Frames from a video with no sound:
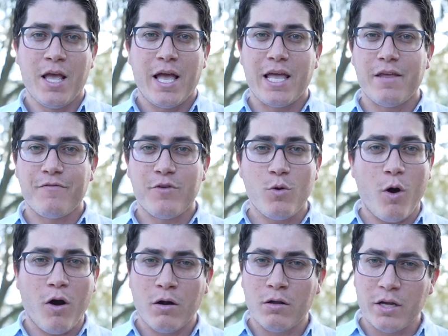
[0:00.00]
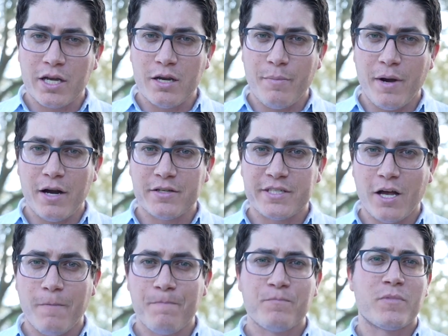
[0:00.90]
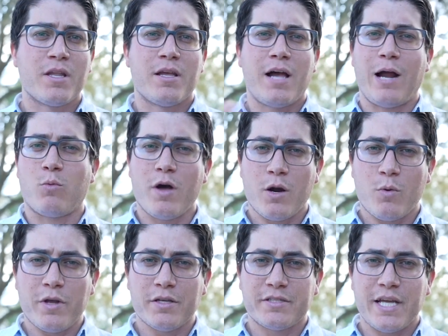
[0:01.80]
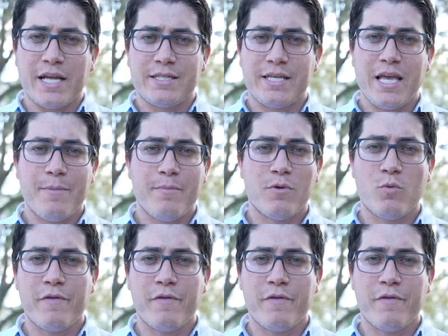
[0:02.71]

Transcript: And if you are looking to buy or sell, I run a real estate team.